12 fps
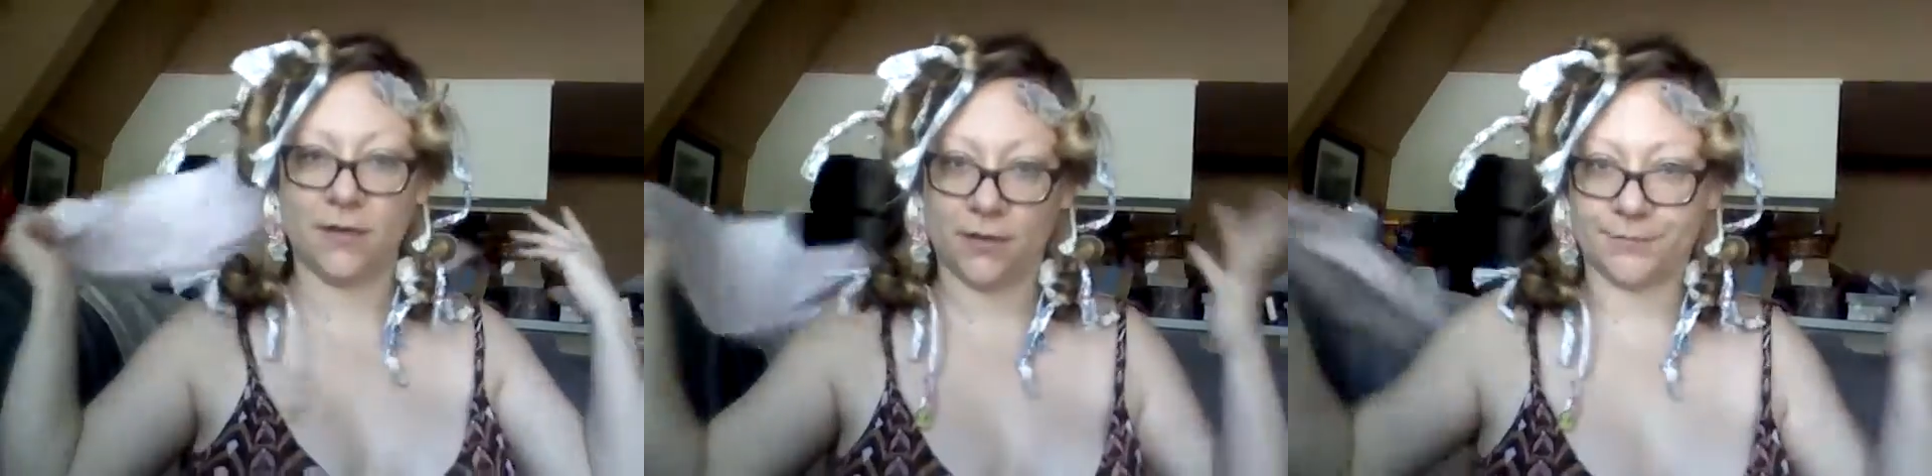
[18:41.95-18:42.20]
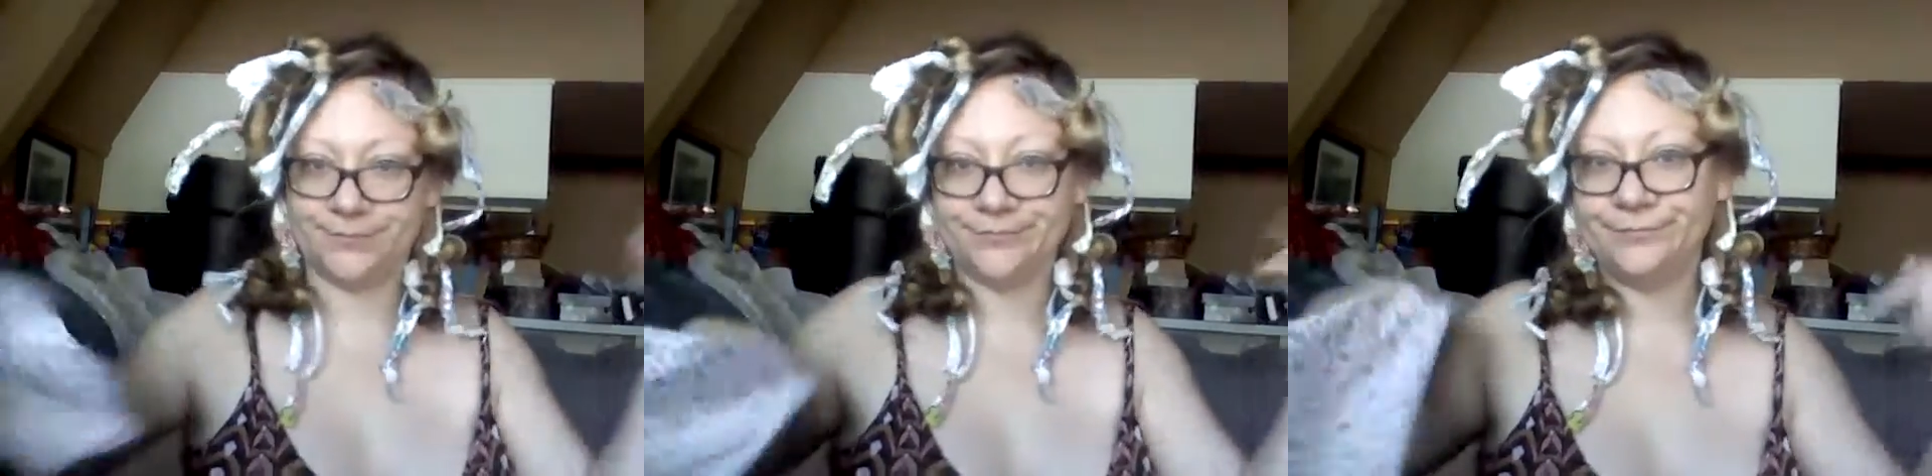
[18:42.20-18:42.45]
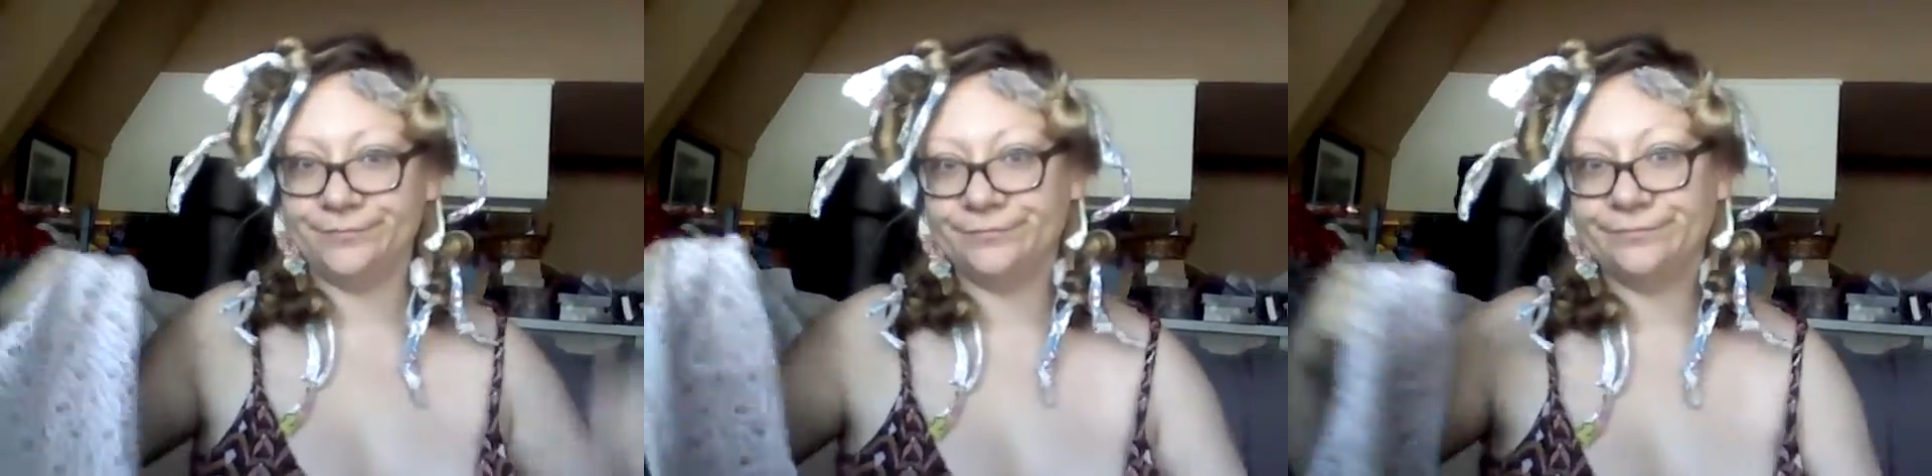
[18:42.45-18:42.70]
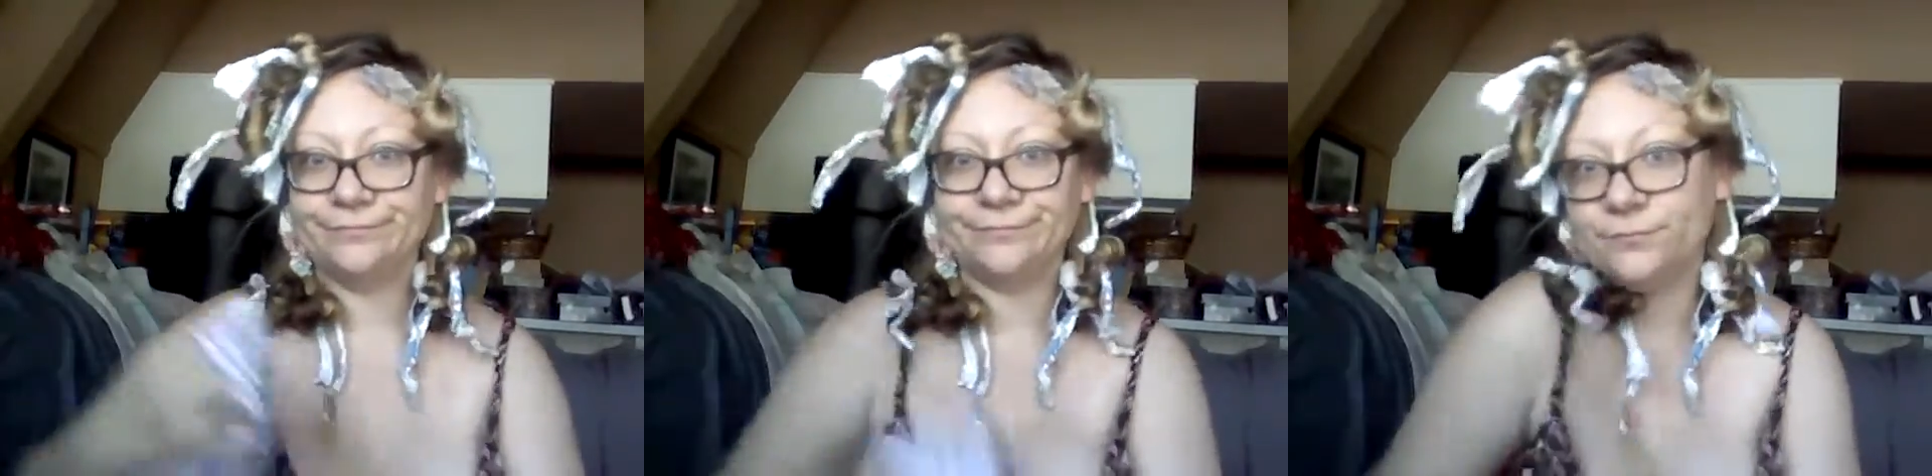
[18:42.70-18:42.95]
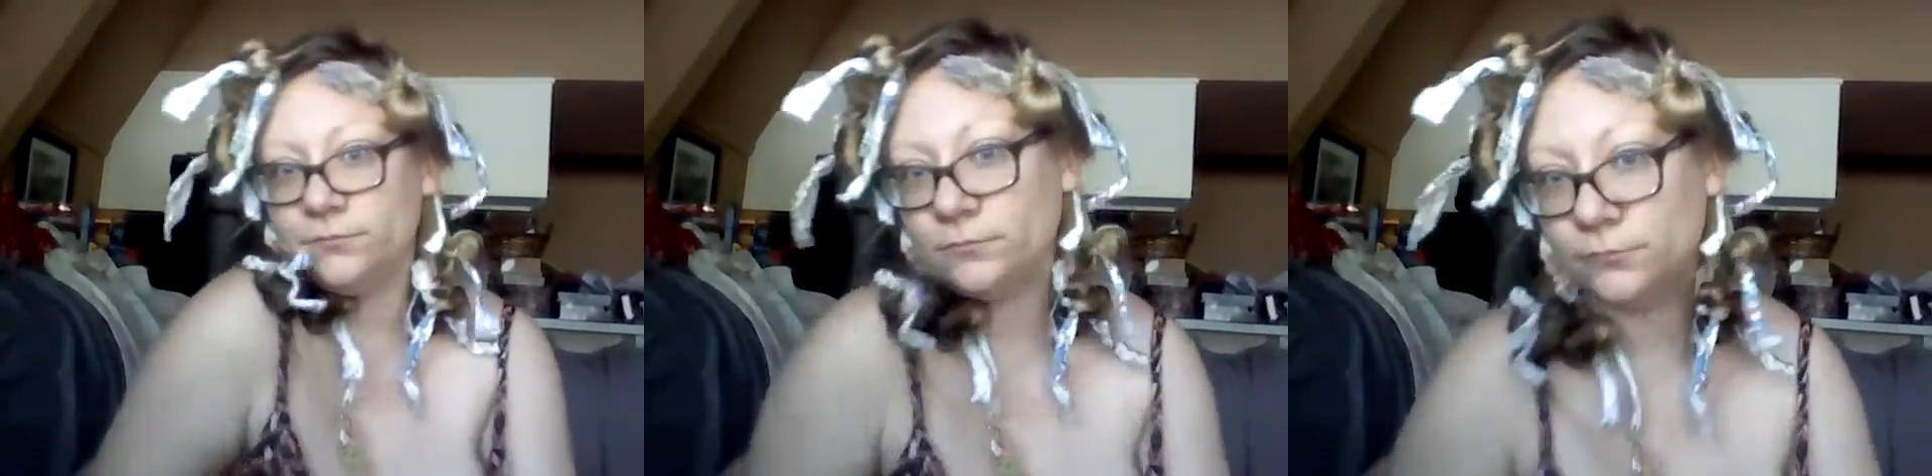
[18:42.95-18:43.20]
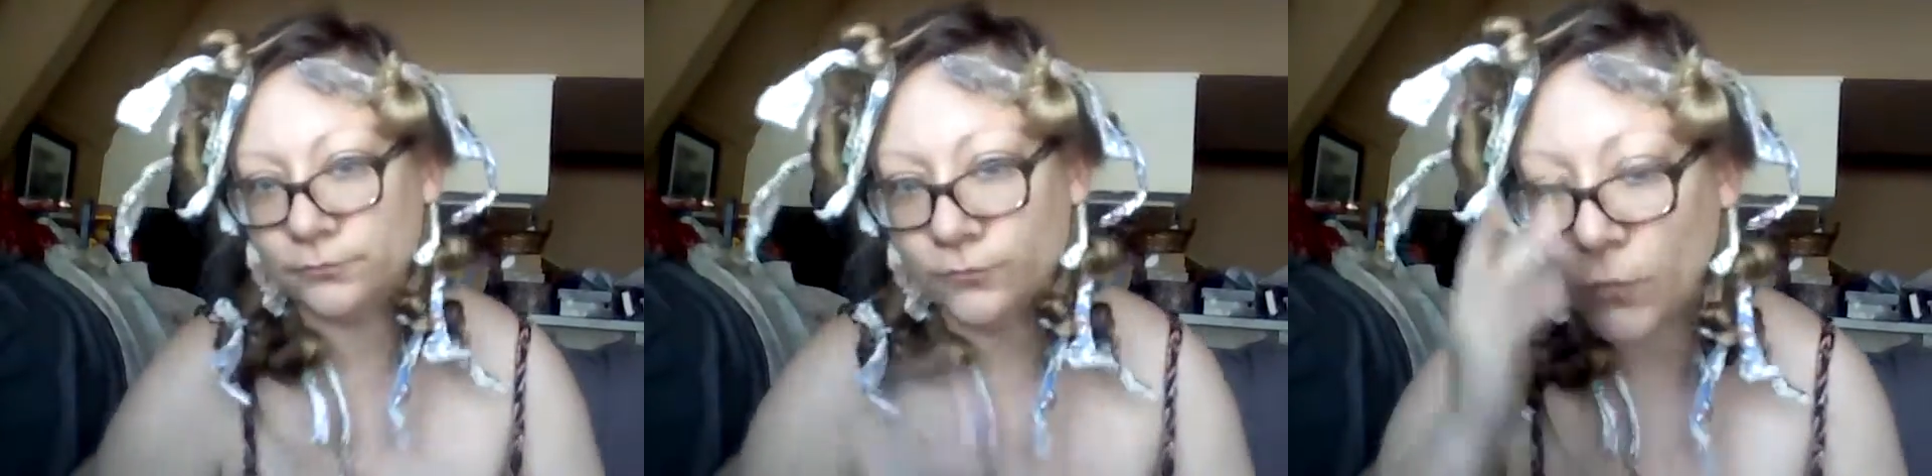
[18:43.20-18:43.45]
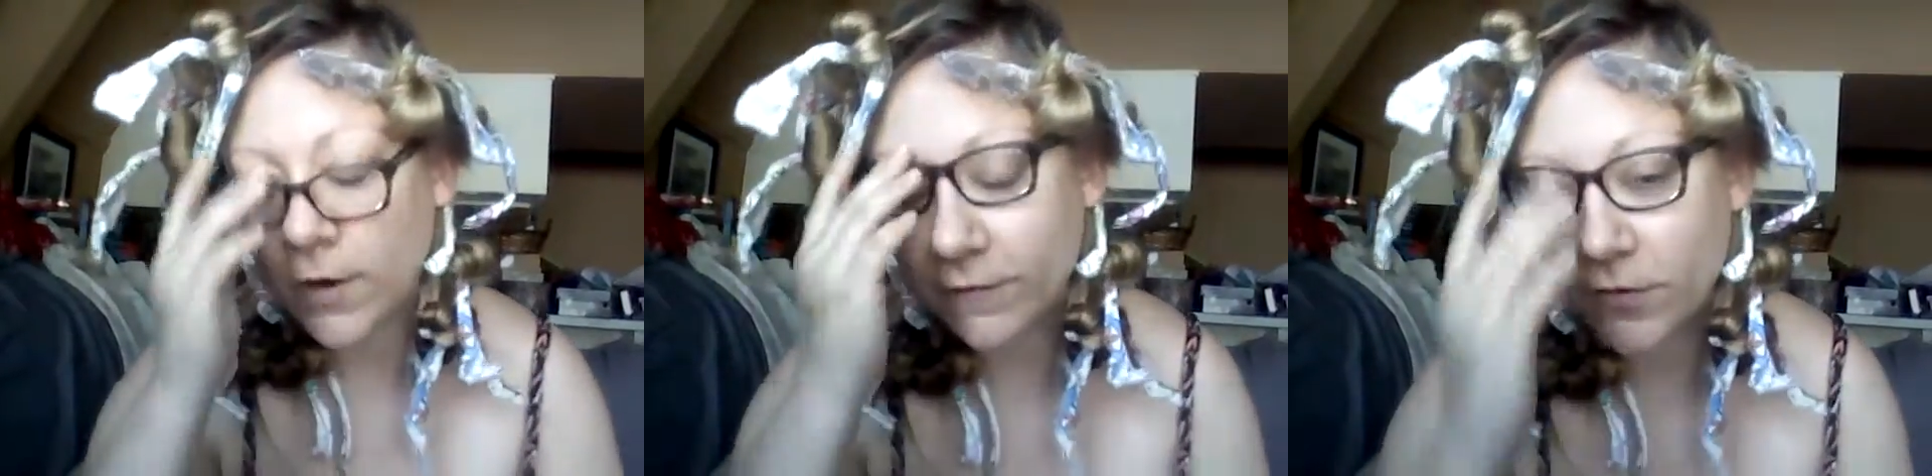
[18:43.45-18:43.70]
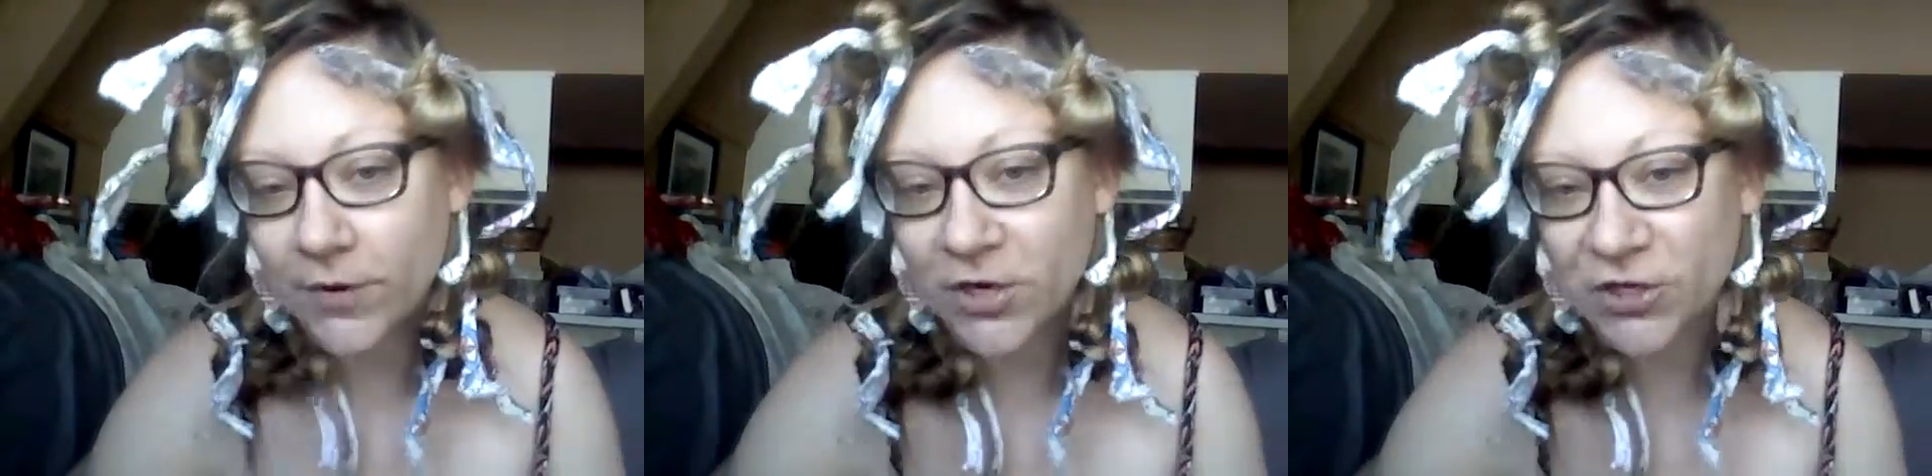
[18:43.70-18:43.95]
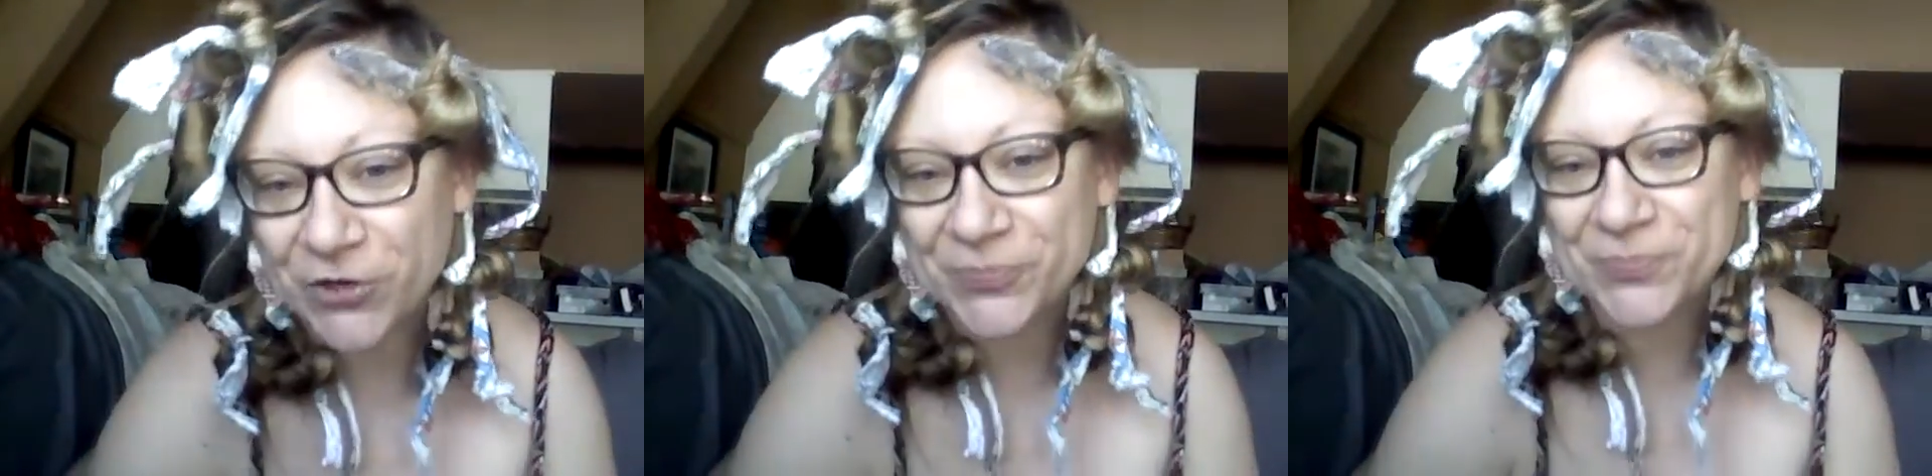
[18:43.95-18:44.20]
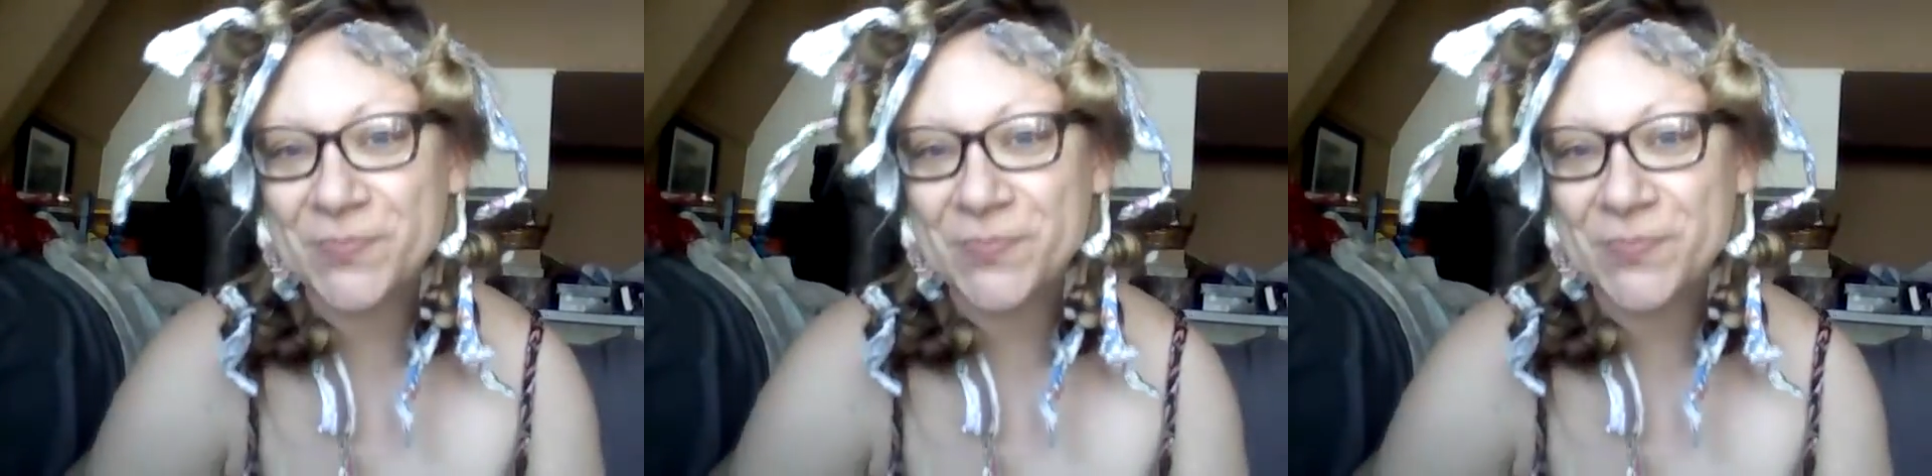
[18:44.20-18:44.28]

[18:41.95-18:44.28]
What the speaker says: or whatever you want to do.